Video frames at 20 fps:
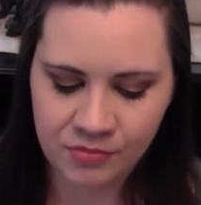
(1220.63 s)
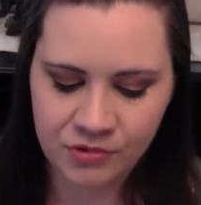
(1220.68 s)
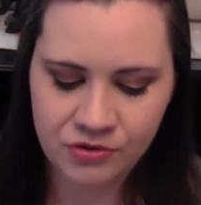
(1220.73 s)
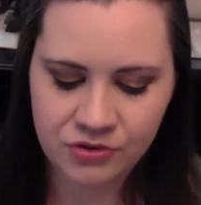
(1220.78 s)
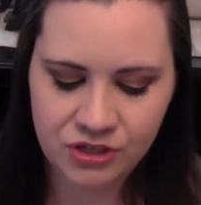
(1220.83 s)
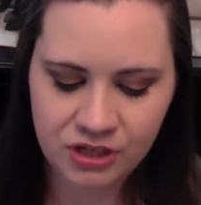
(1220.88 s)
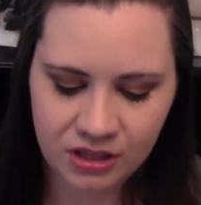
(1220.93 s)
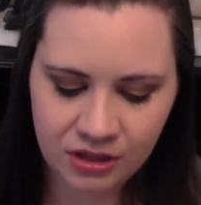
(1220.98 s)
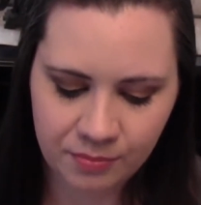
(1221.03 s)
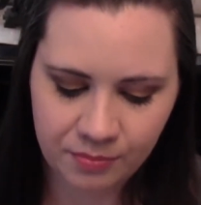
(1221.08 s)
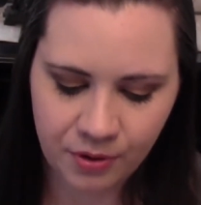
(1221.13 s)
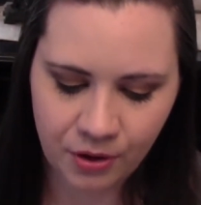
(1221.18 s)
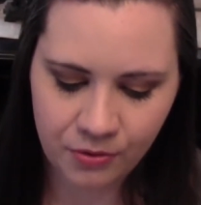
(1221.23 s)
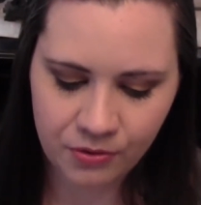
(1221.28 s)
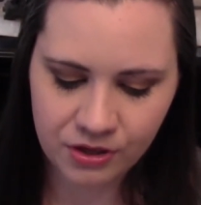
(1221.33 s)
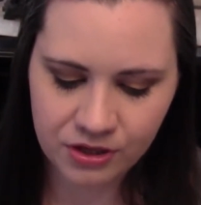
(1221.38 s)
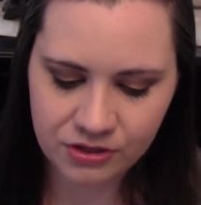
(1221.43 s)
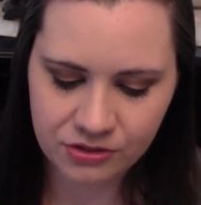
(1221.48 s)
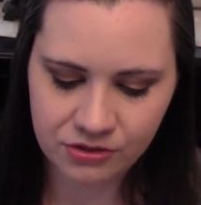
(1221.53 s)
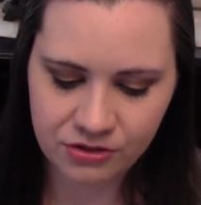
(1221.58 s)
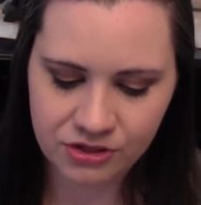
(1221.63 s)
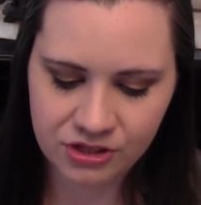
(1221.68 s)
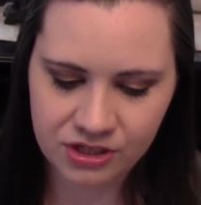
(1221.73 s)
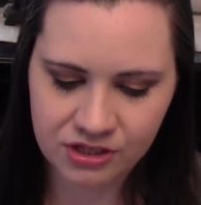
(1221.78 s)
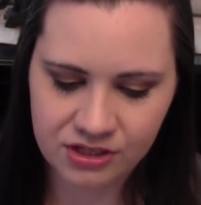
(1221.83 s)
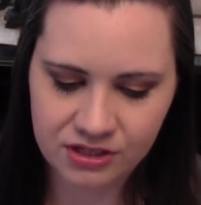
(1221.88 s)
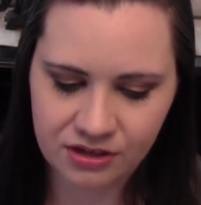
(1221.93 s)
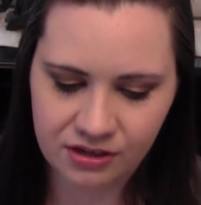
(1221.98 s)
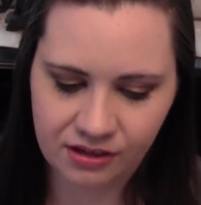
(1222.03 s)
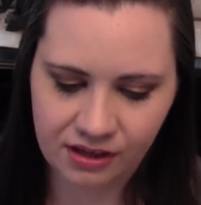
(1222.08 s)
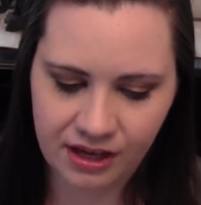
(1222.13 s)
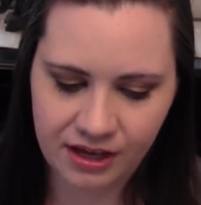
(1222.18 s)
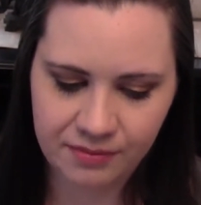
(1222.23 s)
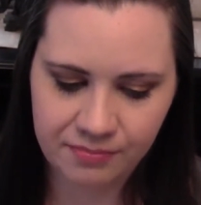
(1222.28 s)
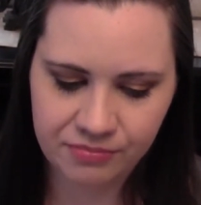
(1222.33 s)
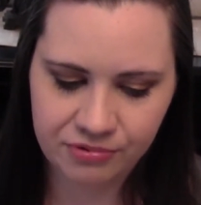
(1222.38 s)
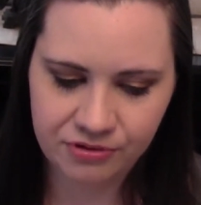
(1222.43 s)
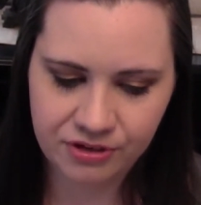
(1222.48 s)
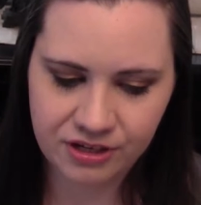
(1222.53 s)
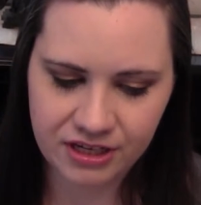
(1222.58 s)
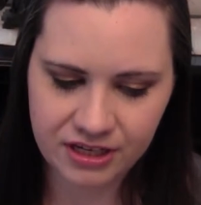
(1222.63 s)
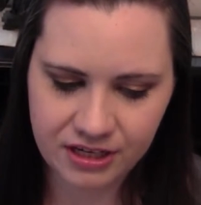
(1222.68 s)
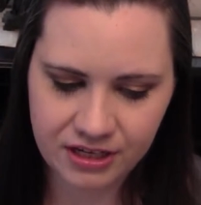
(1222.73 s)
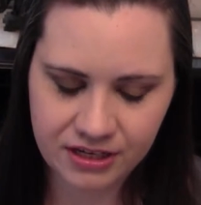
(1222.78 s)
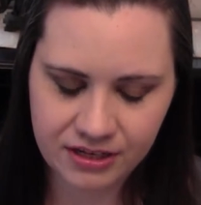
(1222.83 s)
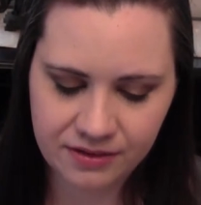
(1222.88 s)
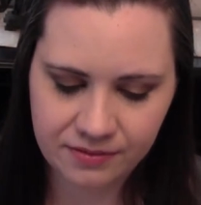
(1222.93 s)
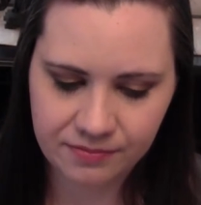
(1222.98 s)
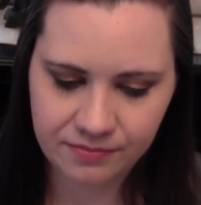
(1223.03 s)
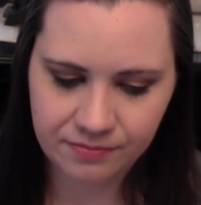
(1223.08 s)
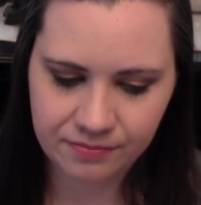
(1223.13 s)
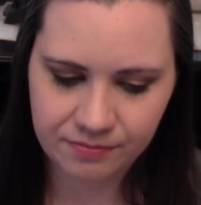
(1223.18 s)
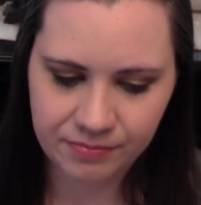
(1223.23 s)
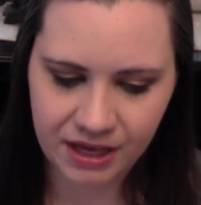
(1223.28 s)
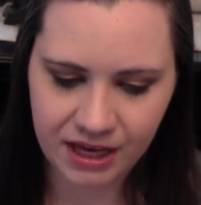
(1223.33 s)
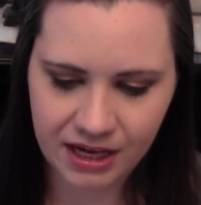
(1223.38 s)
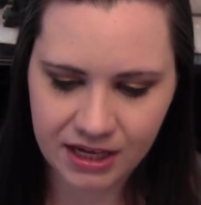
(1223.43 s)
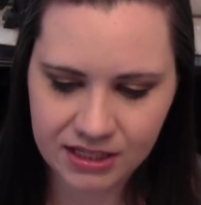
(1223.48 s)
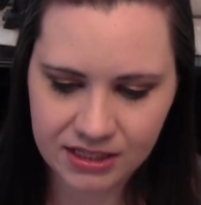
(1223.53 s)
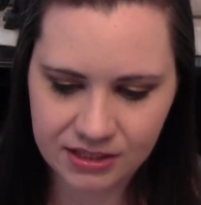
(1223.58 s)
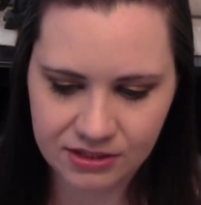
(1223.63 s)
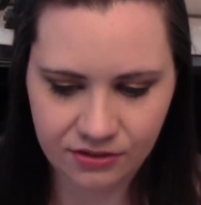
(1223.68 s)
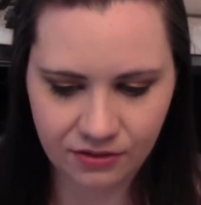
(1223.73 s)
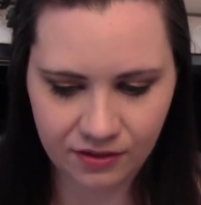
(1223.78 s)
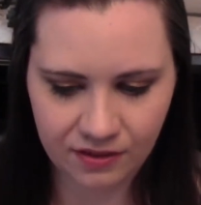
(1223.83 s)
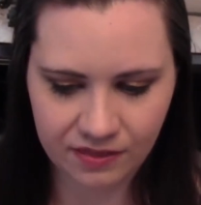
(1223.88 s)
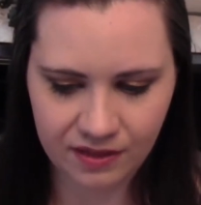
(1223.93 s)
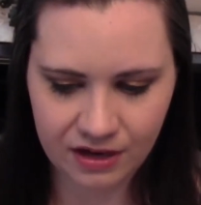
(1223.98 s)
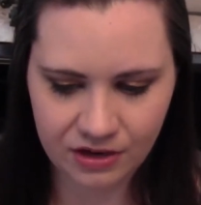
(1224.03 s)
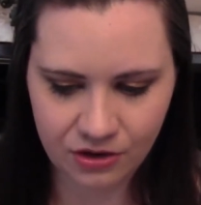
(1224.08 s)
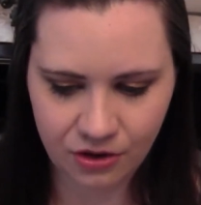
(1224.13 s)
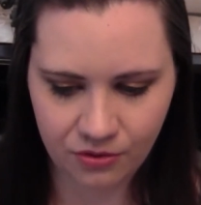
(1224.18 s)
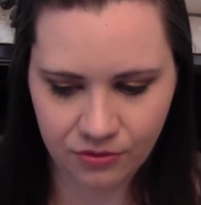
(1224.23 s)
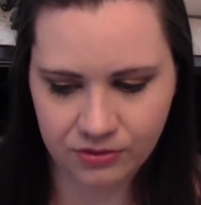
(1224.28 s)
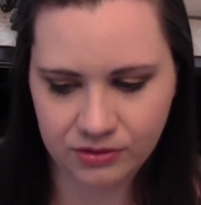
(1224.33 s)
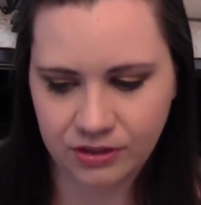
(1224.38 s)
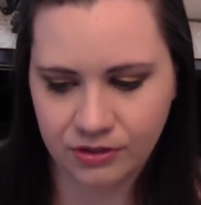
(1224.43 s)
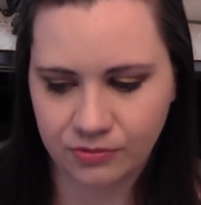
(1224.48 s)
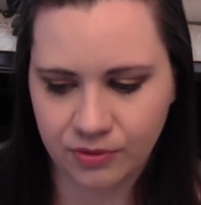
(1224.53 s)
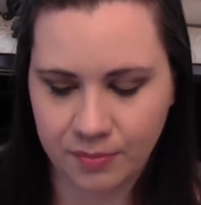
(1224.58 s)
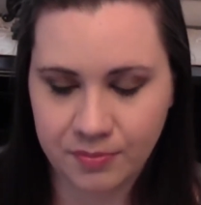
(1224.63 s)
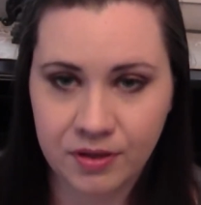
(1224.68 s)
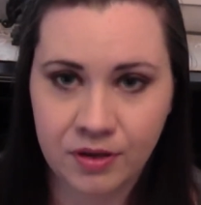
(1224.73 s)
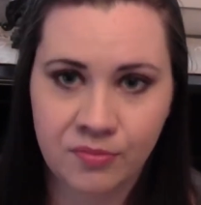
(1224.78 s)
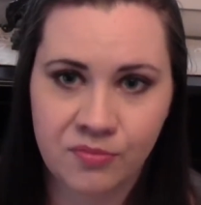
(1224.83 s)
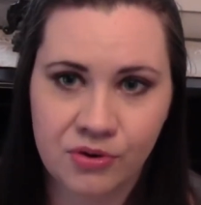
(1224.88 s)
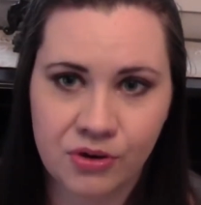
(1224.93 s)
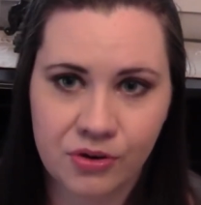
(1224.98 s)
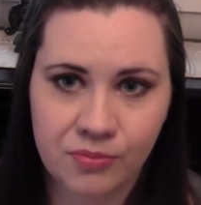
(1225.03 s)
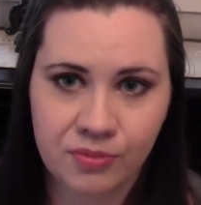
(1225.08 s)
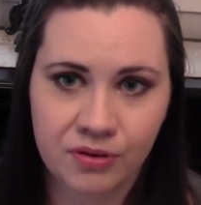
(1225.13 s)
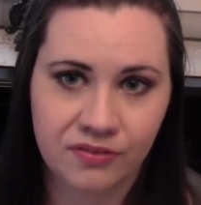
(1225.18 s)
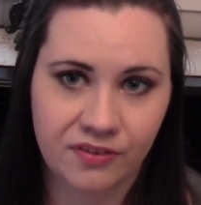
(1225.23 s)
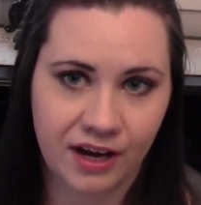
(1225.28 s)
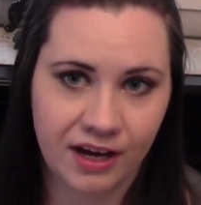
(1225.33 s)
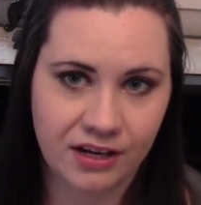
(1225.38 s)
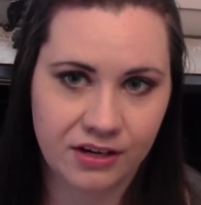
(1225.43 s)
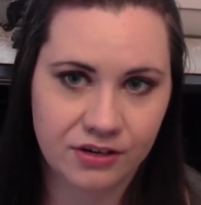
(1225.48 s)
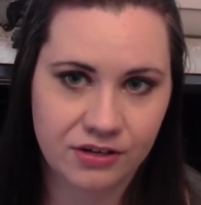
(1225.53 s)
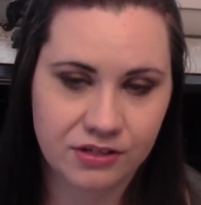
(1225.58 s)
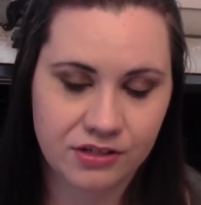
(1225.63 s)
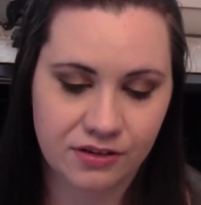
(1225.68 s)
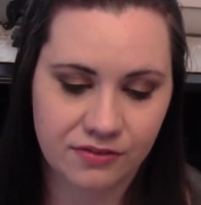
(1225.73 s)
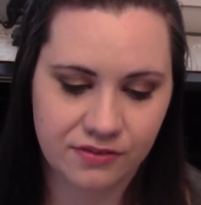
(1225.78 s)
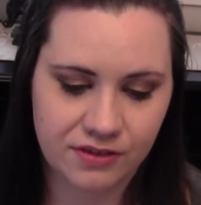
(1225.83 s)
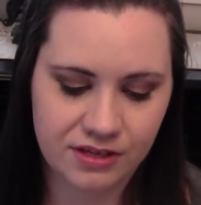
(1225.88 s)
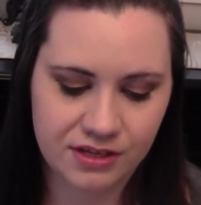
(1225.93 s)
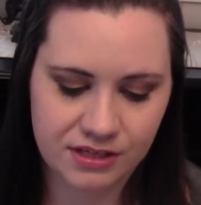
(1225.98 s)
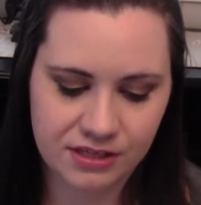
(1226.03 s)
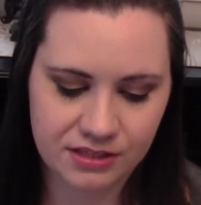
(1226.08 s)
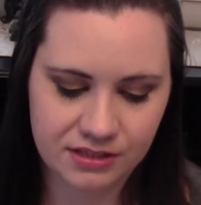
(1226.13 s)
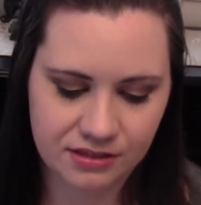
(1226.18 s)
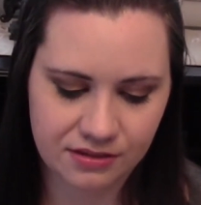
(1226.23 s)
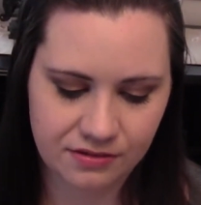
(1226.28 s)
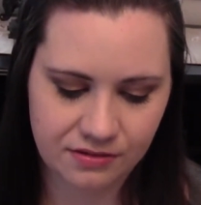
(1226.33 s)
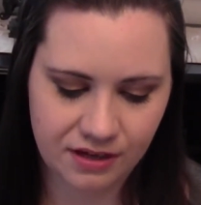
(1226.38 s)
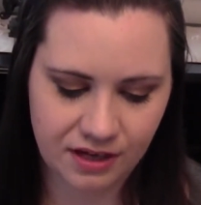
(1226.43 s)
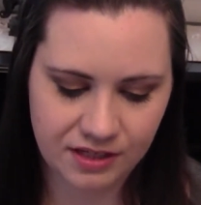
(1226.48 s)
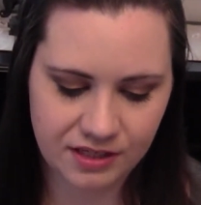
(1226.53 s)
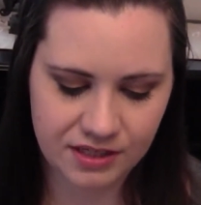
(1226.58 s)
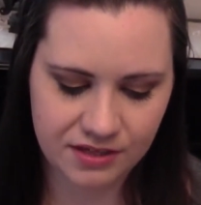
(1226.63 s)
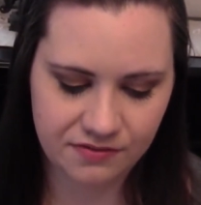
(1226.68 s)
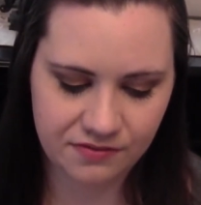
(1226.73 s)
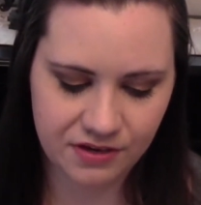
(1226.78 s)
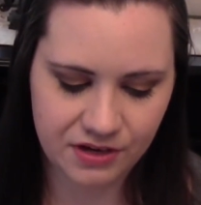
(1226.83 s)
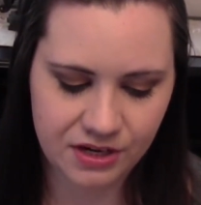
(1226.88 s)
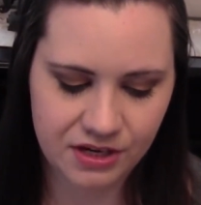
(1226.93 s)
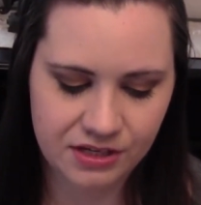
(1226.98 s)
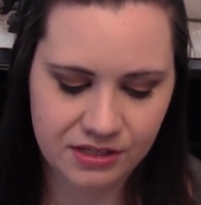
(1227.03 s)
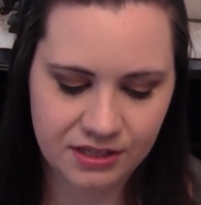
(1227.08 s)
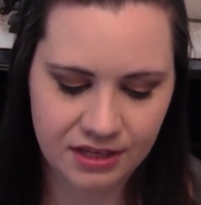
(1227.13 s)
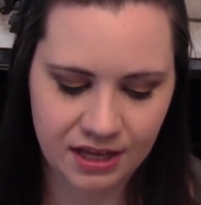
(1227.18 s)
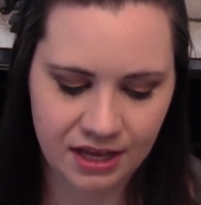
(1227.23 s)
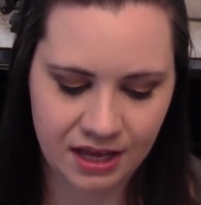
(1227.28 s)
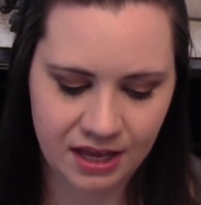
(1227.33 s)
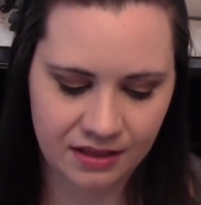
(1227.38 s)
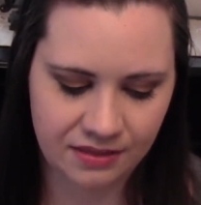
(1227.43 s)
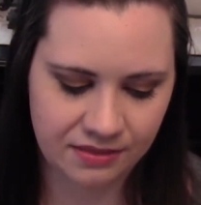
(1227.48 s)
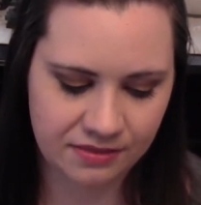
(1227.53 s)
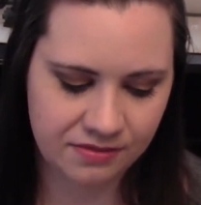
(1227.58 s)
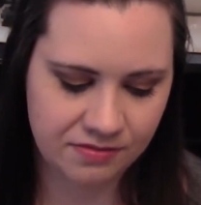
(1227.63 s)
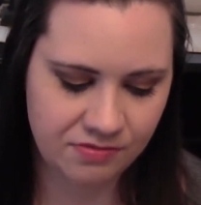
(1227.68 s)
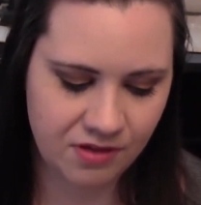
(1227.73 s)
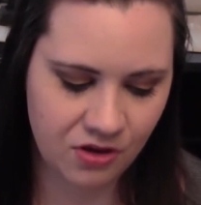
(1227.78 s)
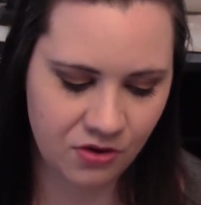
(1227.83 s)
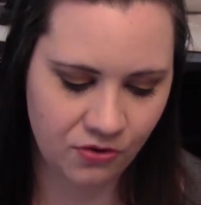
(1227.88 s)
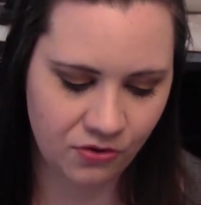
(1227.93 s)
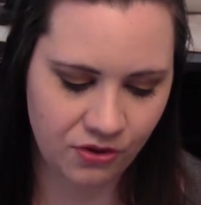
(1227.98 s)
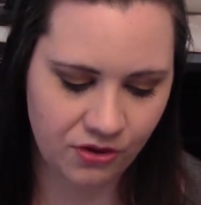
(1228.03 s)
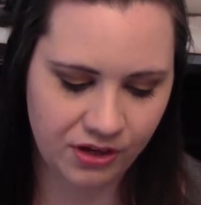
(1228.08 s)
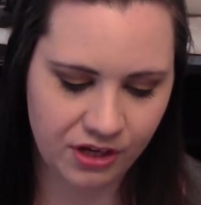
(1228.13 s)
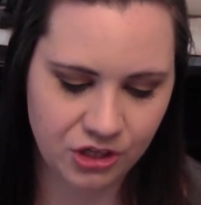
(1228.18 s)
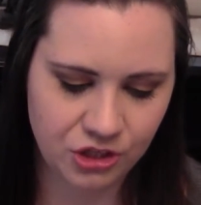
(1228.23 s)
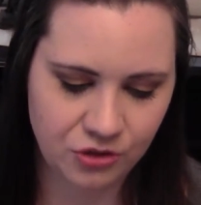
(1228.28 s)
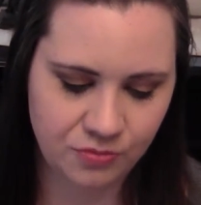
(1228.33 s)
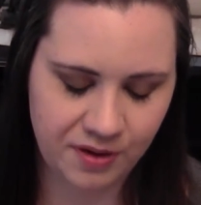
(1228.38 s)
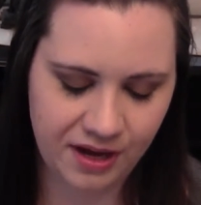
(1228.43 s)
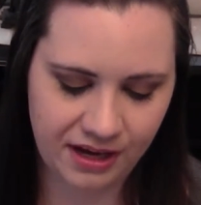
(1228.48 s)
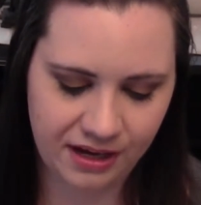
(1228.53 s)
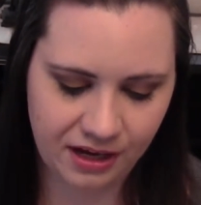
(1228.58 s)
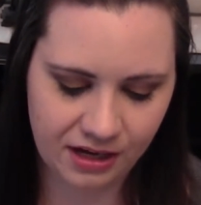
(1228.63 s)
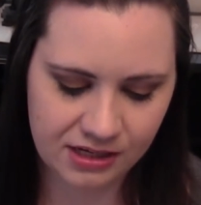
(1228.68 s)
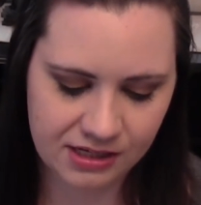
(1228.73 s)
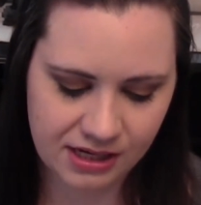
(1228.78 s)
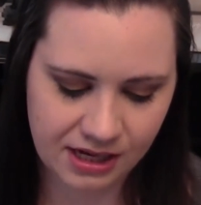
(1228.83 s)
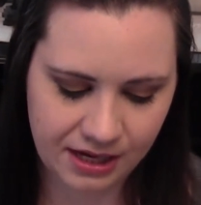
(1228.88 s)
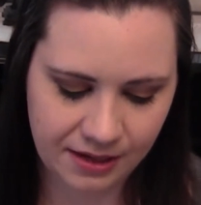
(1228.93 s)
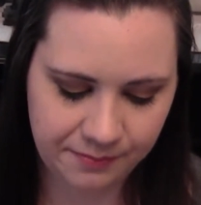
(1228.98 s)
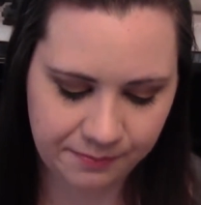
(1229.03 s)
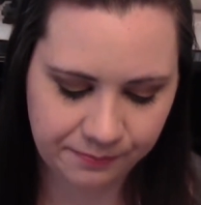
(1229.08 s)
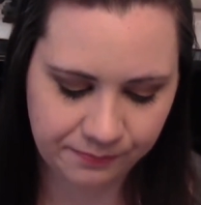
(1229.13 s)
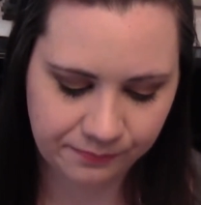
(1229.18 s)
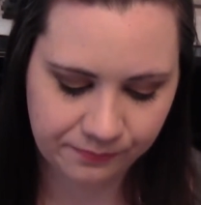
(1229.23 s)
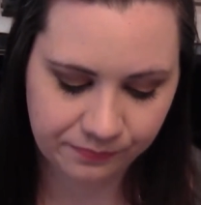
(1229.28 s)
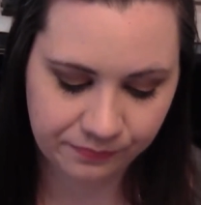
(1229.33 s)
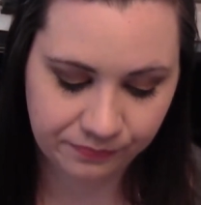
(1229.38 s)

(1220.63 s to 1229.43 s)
Usually the boat excursions are like pre-picked so that they know that they're reputable providers of these activities and they know they'll get you back on time.